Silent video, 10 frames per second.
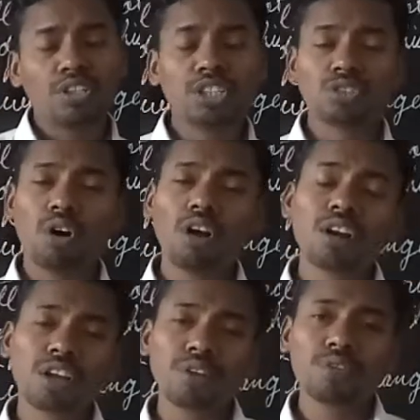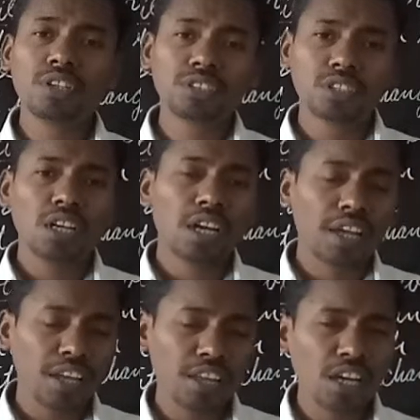these all rivers
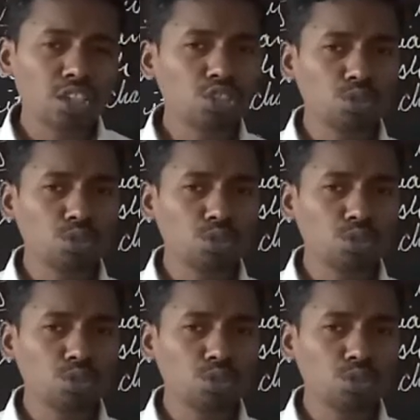areas,